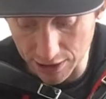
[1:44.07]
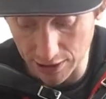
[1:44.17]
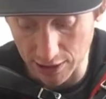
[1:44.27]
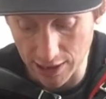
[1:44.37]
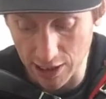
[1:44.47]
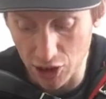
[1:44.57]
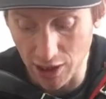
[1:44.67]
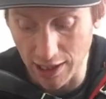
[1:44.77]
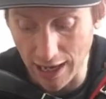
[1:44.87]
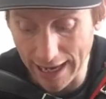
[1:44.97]

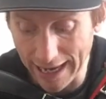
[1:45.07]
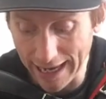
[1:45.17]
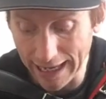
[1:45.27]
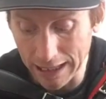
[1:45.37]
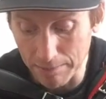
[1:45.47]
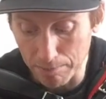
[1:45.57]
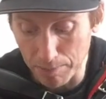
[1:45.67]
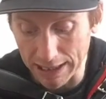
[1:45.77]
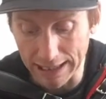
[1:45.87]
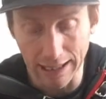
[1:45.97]
succession, A,
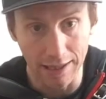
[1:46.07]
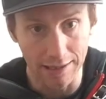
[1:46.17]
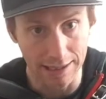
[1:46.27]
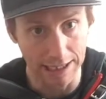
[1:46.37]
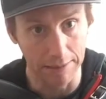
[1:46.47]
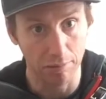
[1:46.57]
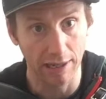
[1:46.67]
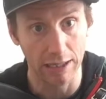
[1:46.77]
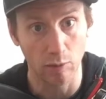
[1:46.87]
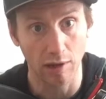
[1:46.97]
B, and D,
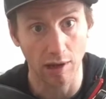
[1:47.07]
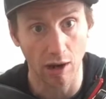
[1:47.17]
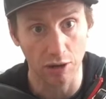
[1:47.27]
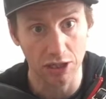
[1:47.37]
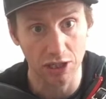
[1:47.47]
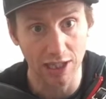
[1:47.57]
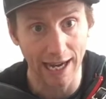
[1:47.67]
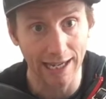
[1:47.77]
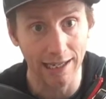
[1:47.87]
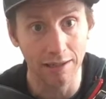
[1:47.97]
played with our
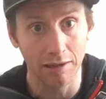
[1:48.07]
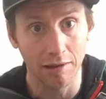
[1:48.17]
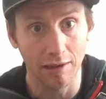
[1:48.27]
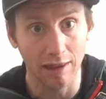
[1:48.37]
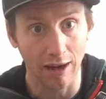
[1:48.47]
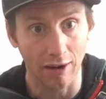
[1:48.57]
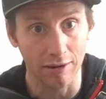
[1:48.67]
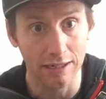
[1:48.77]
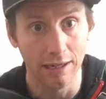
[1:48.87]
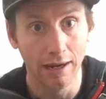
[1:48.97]
second, third,